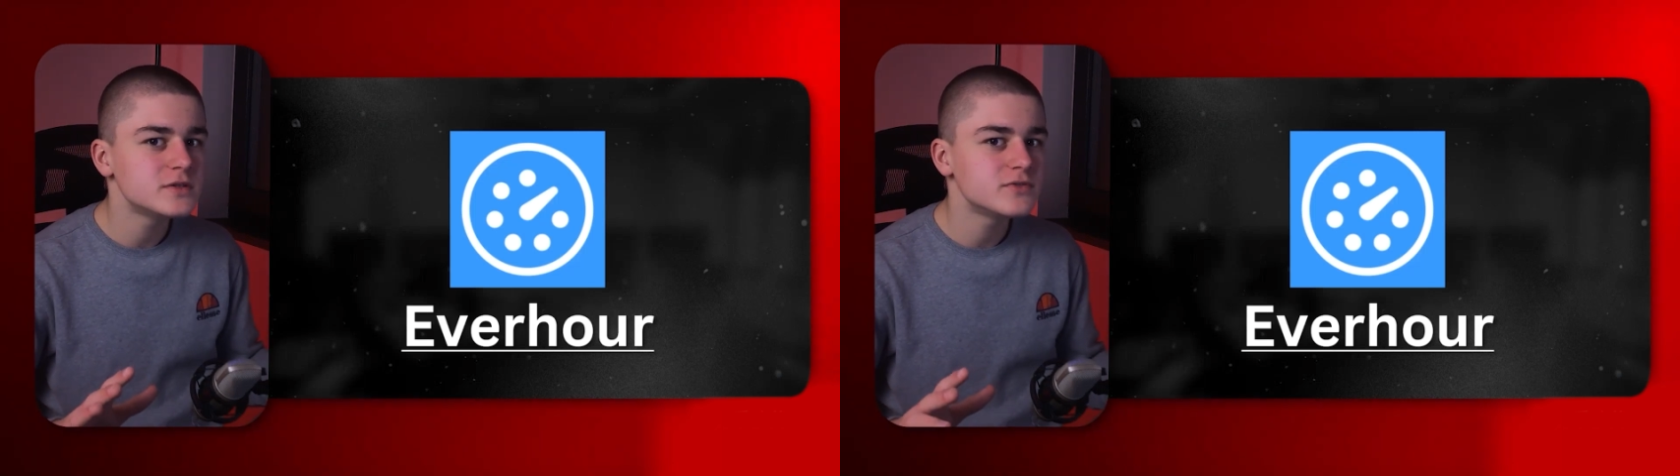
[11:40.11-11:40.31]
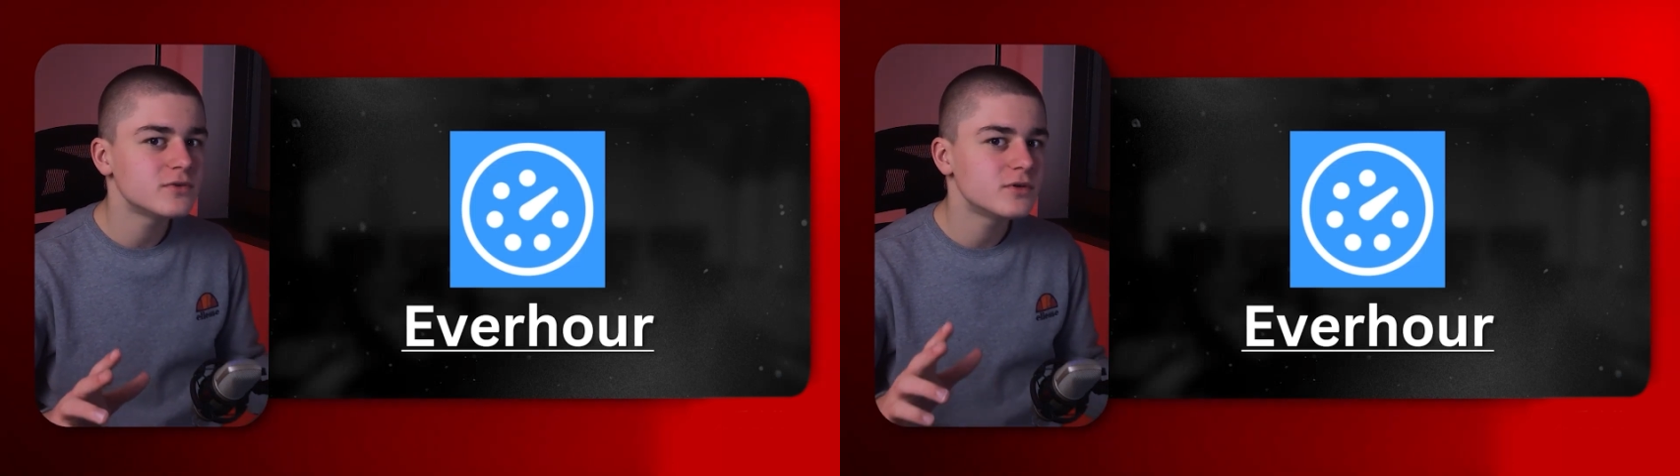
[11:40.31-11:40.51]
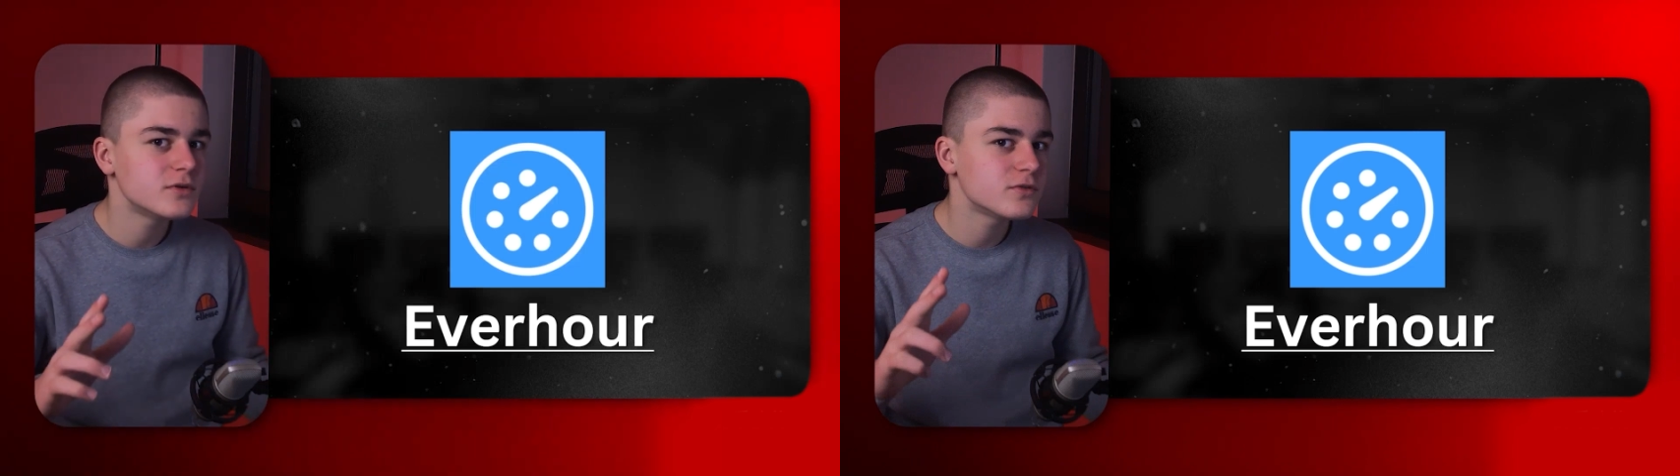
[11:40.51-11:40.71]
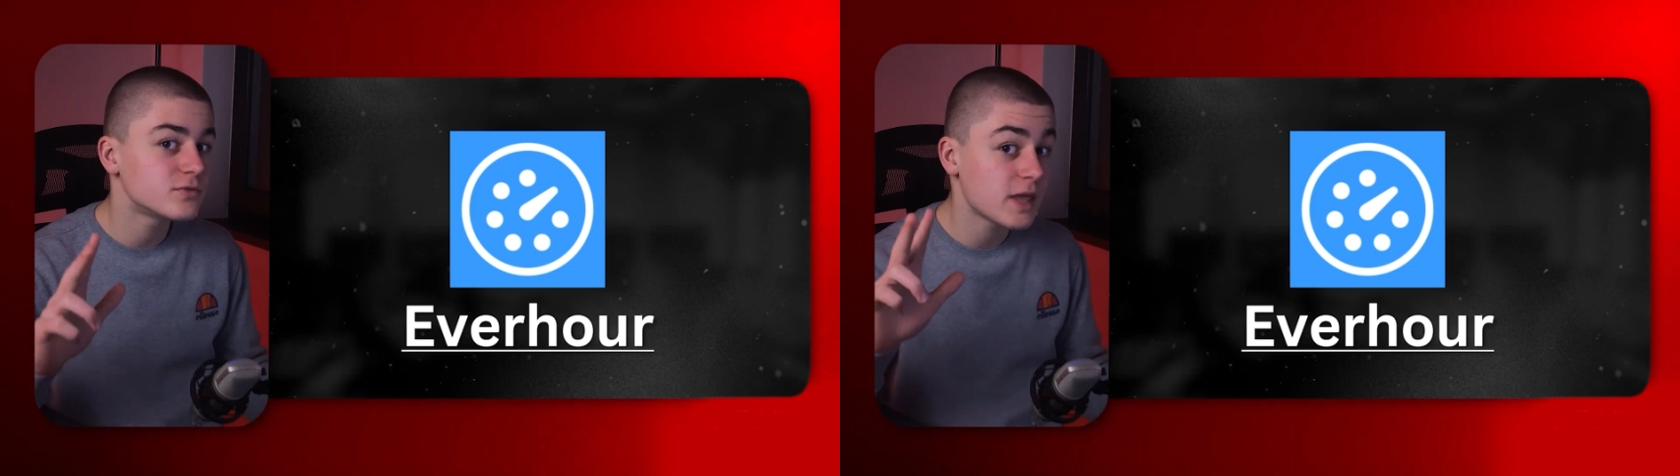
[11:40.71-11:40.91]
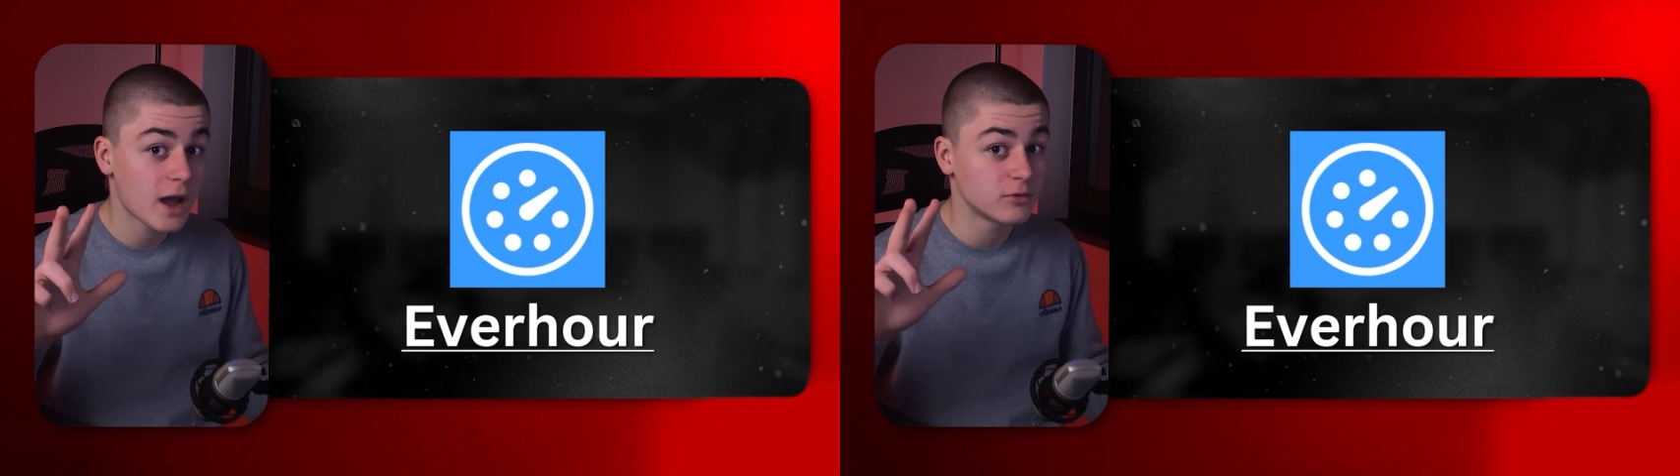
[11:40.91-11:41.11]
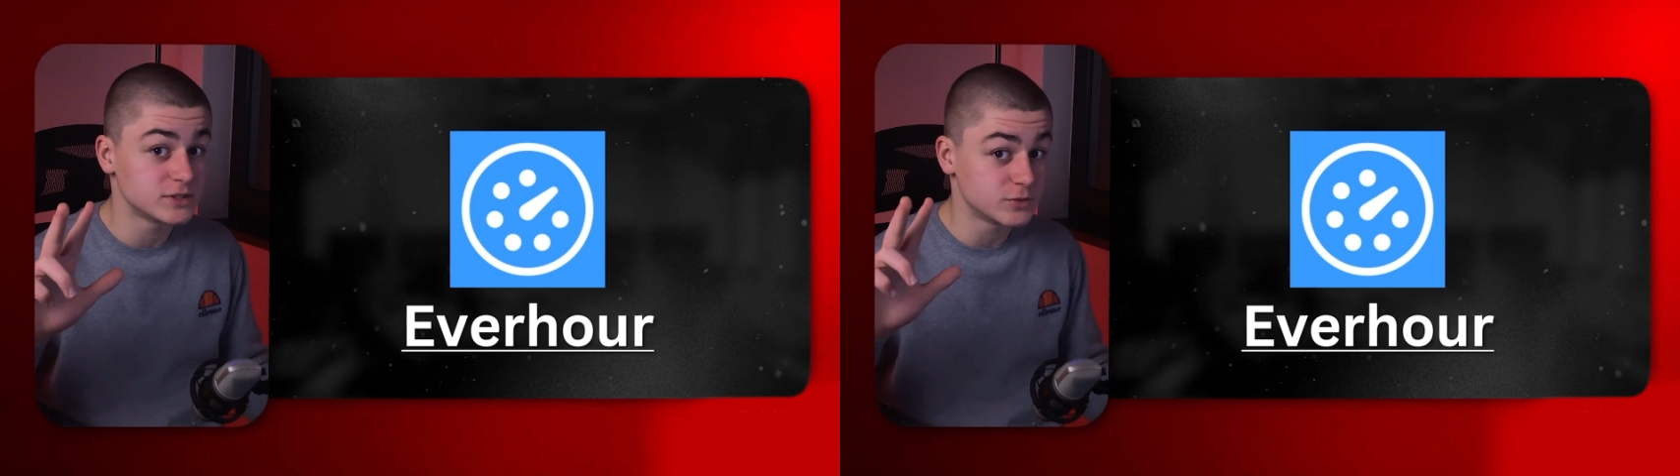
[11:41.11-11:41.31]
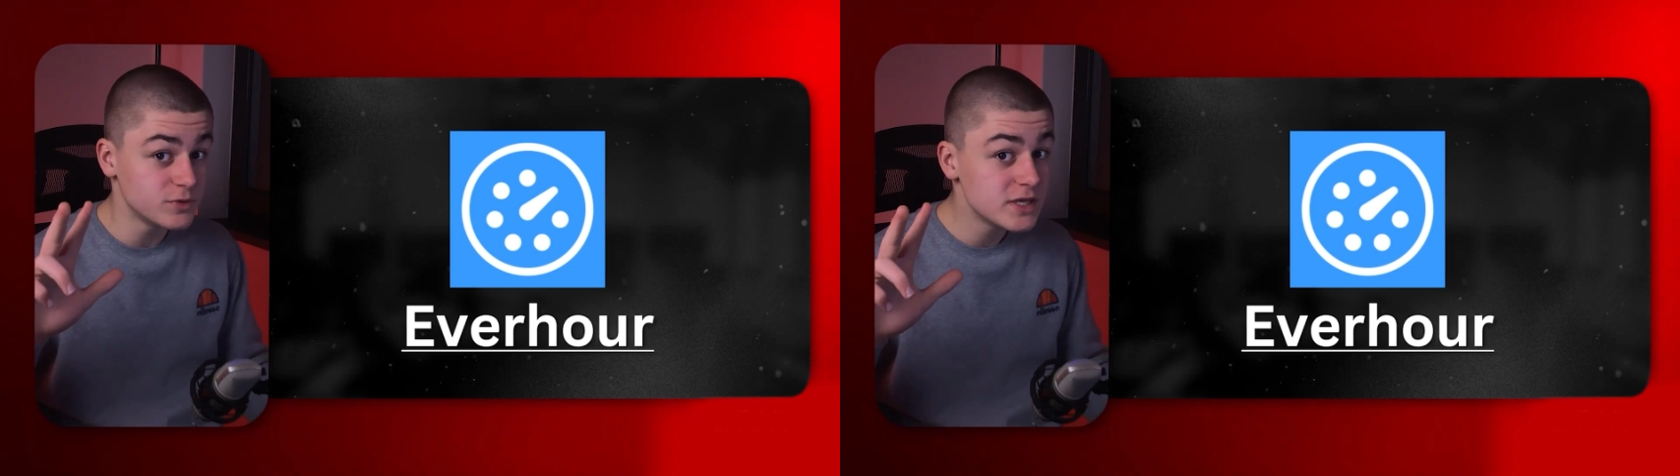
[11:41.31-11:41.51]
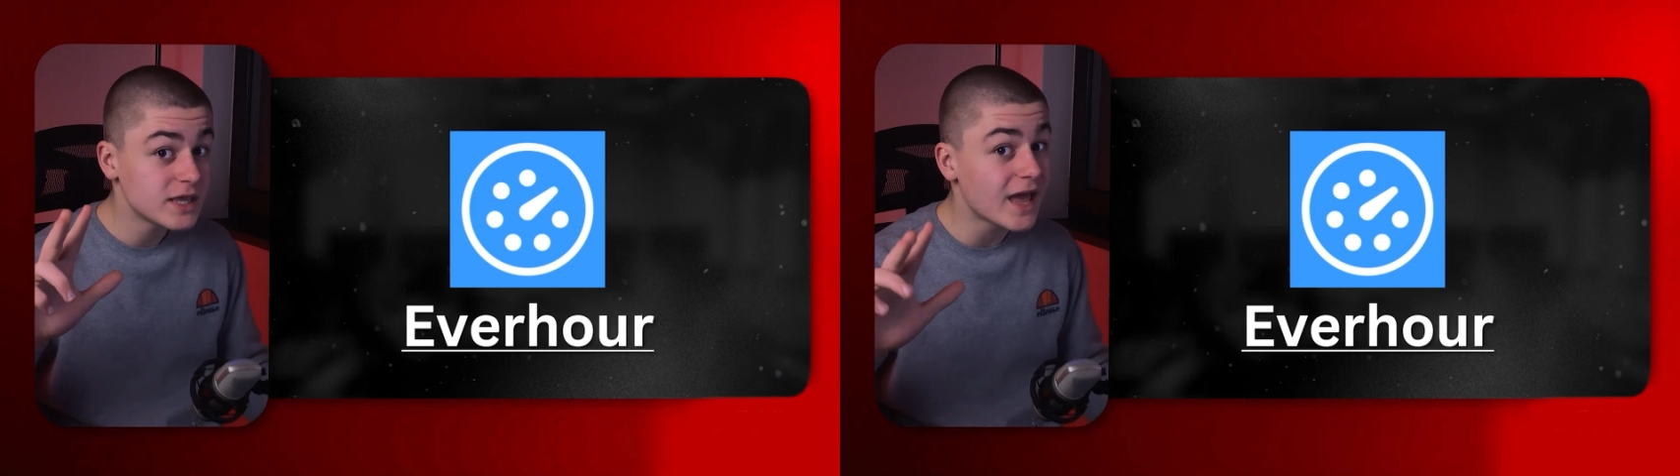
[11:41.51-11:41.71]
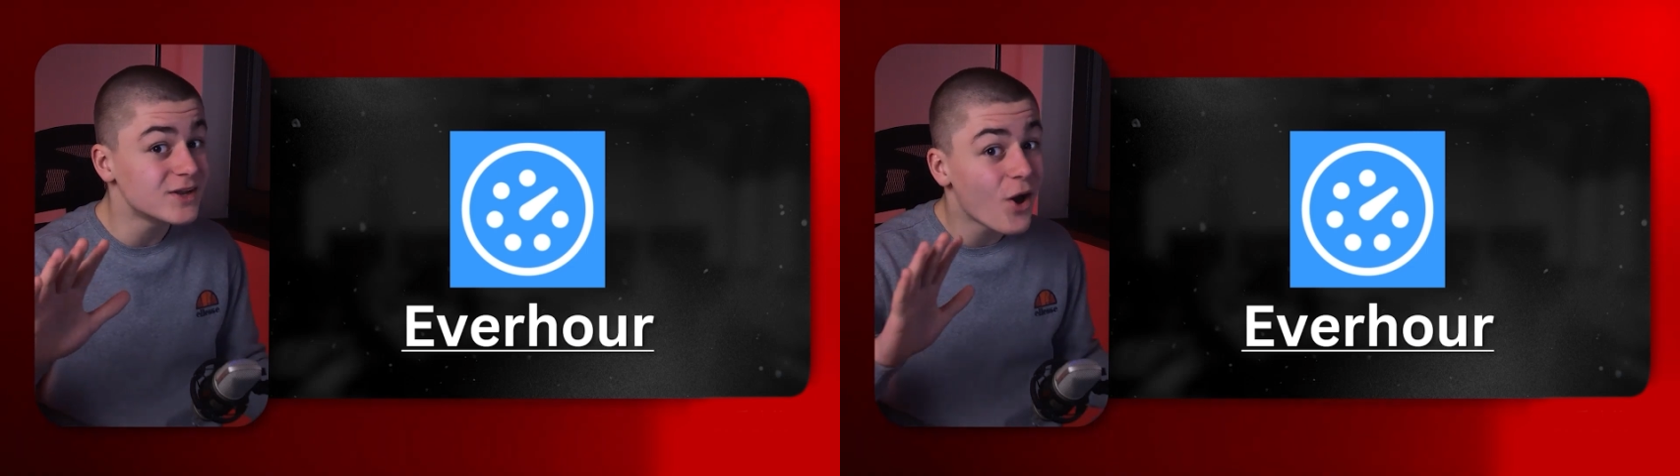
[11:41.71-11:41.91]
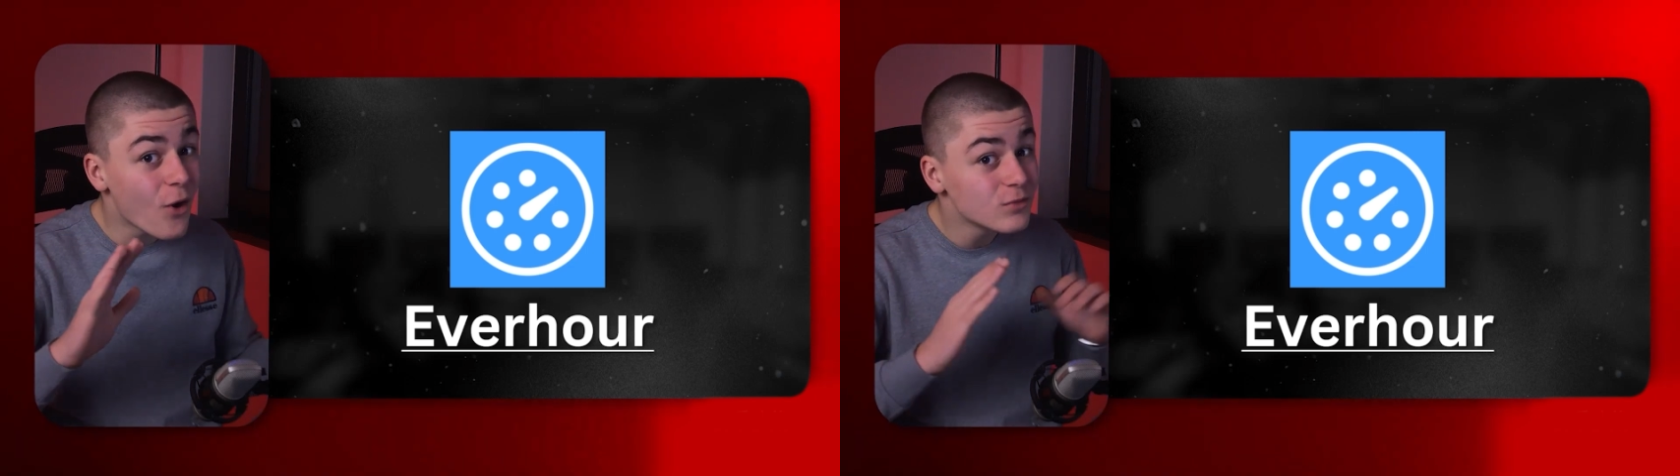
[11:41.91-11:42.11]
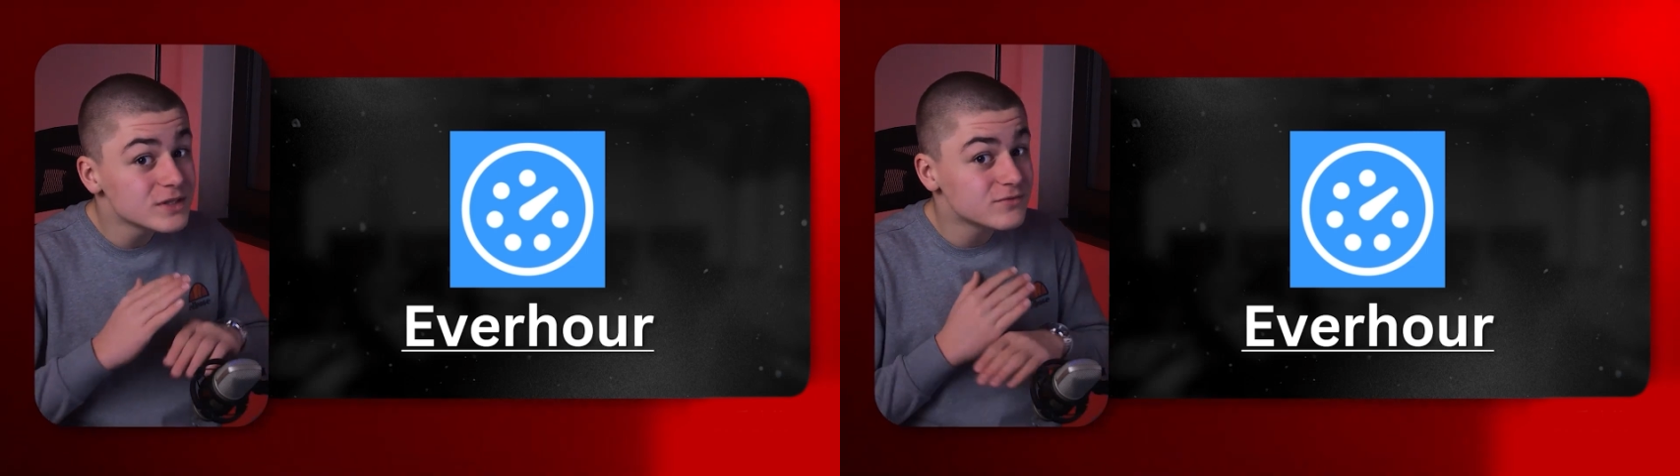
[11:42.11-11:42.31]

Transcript: videos for 3 hours a week and